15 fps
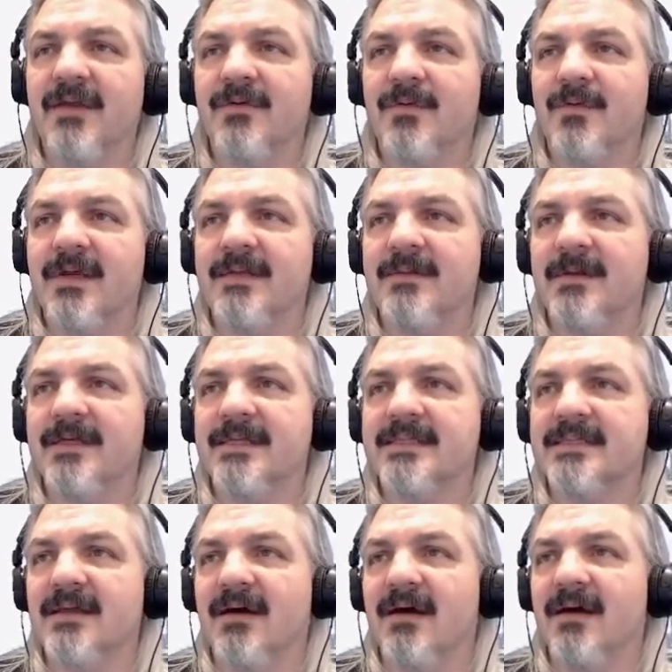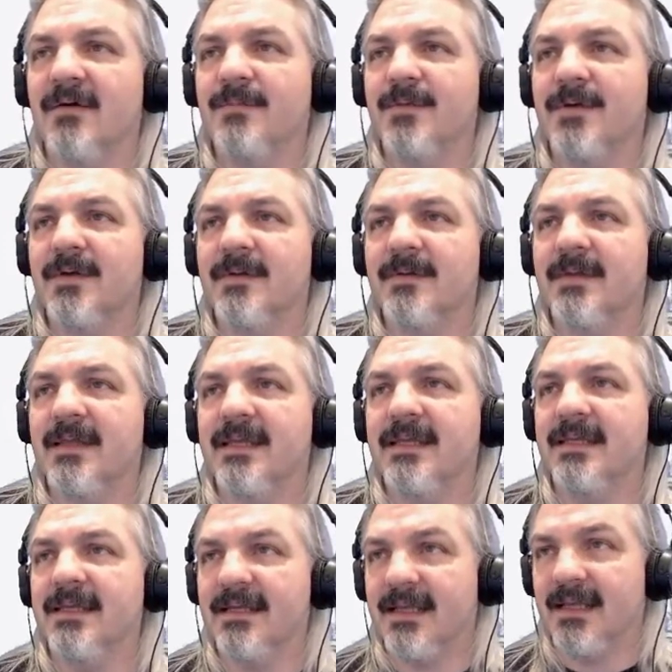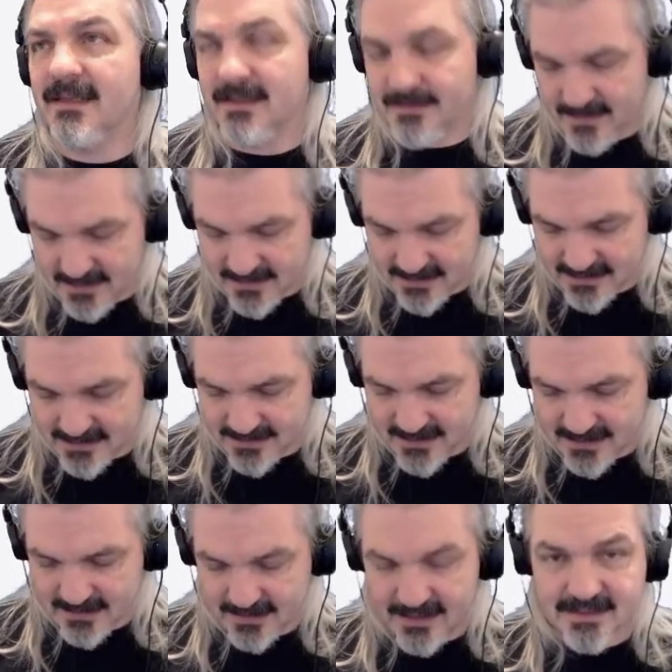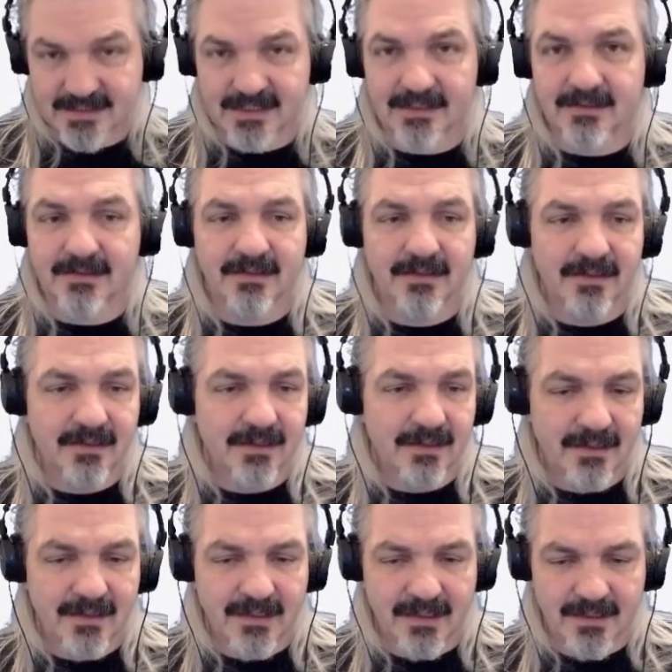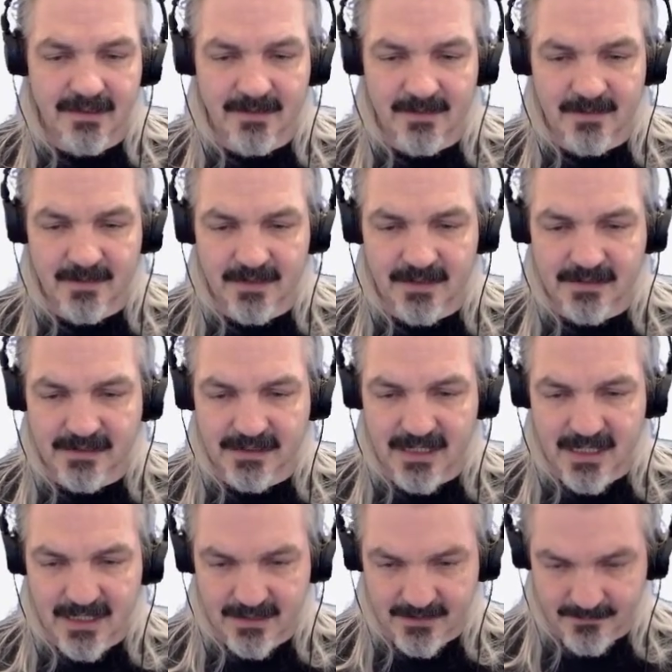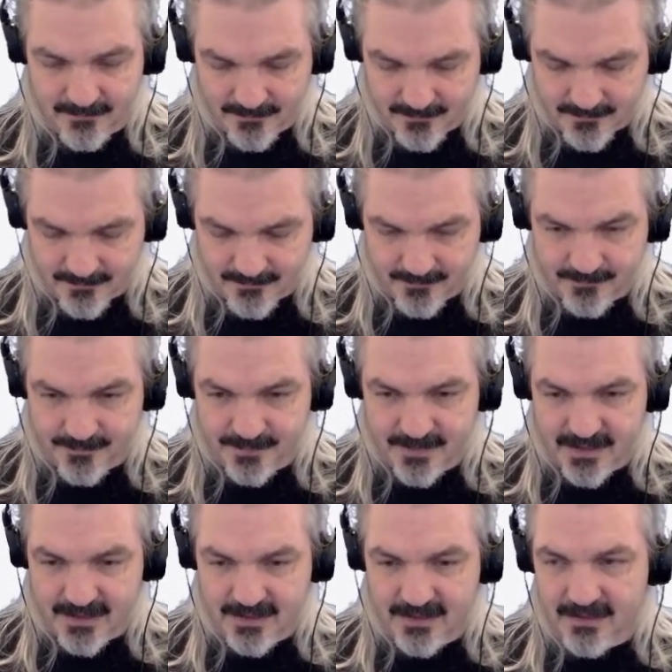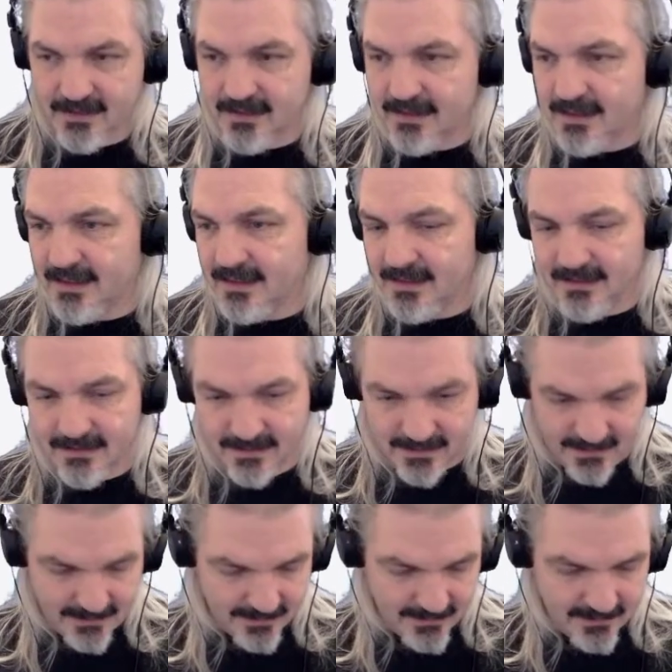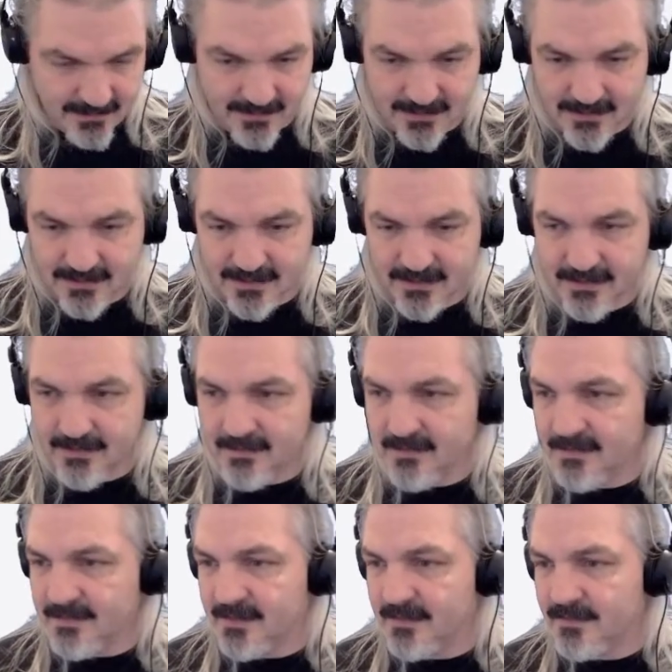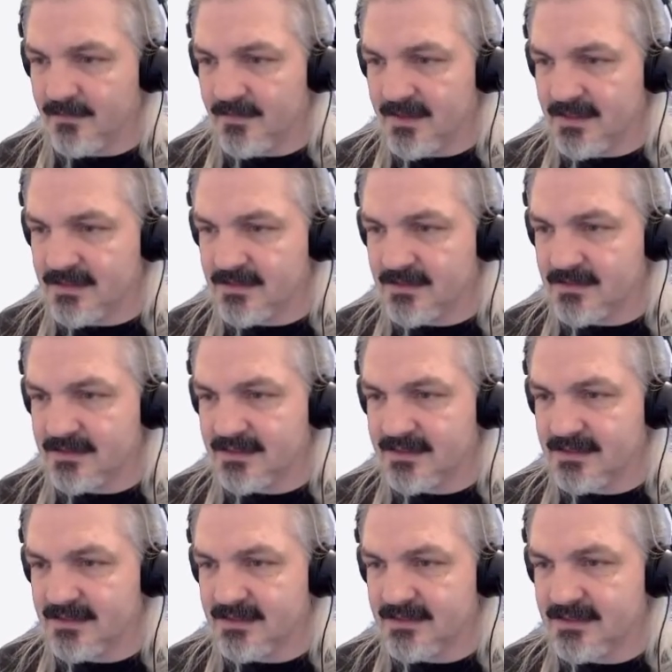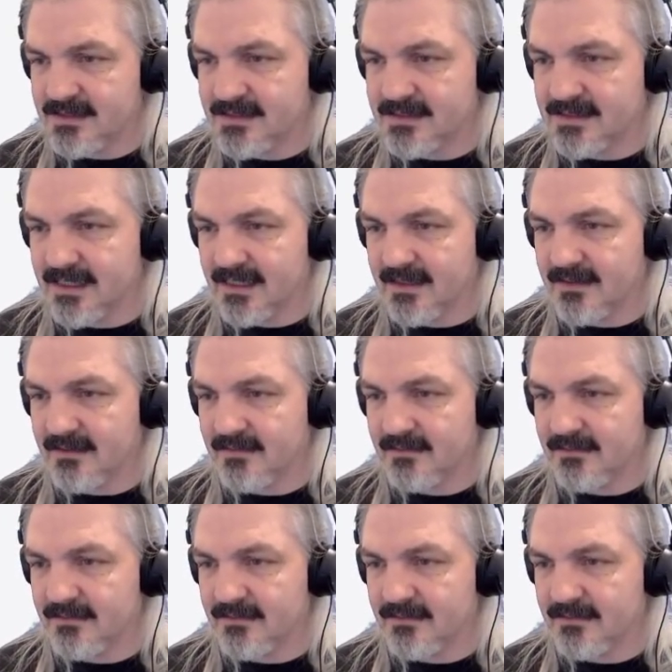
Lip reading: read this. I'll put the Git LFS Atlassian in the chat. Bang. And in the resources down